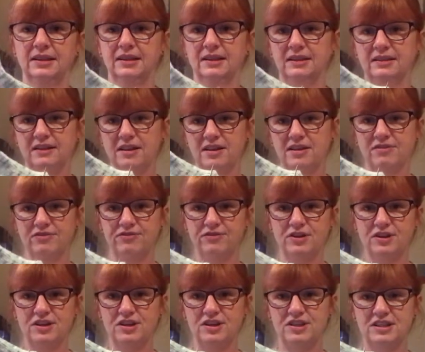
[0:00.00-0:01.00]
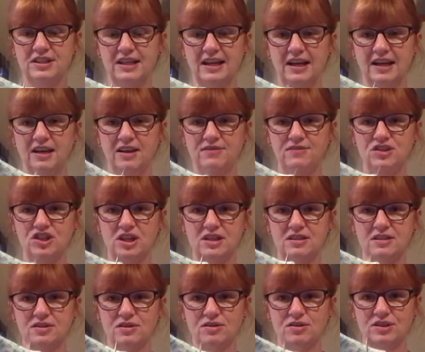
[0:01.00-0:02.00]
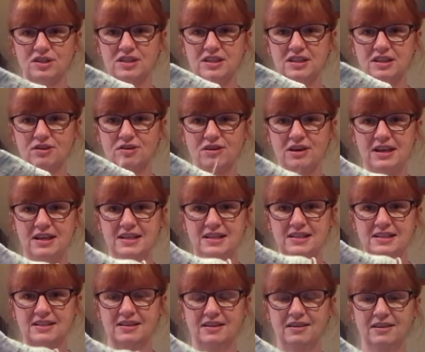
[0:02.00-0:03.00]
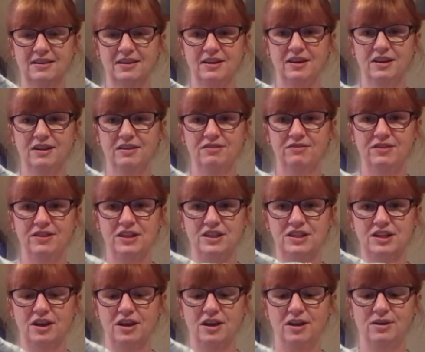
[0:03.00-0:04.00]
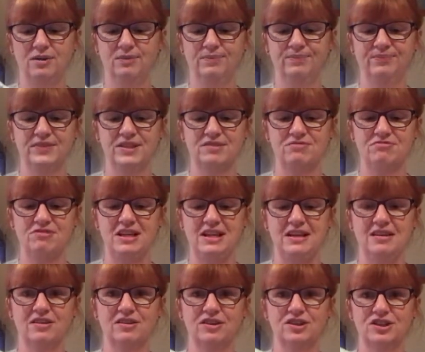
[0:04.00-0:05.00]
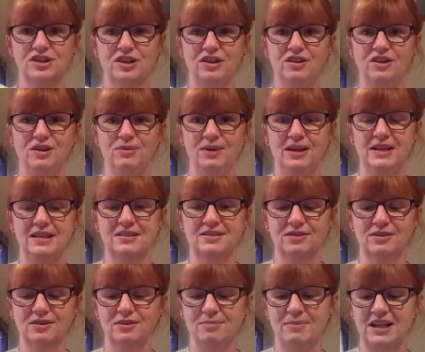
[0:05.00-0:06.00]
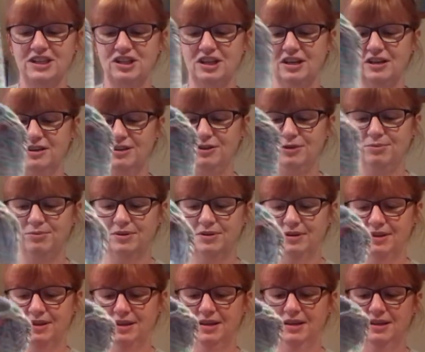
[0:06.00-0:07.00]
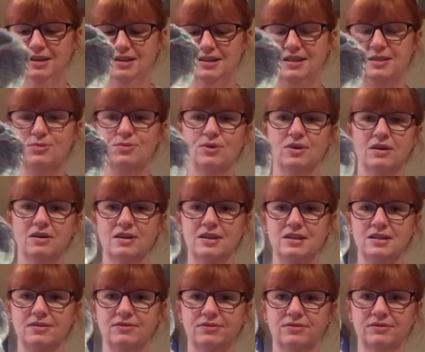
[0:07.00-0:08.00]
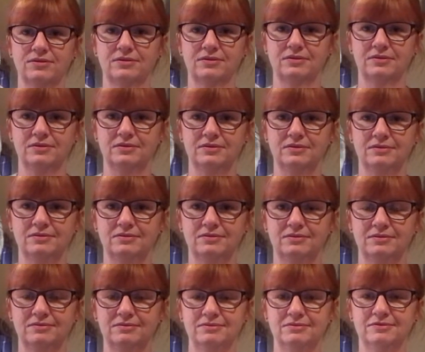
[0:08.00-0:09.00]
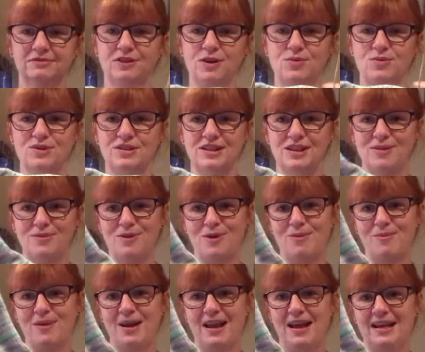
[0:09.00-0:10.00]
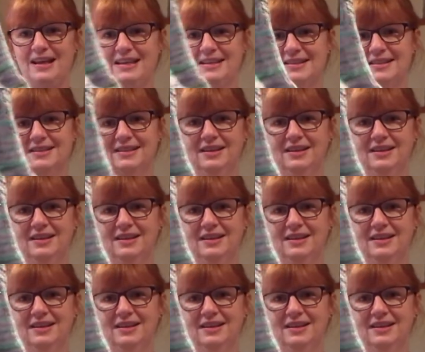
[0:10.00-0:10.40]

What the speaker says: done the foot, and I've just got to decrease for the toe. It's really hard to show you when it's on magic loop because it all kind of folds in the wrong place.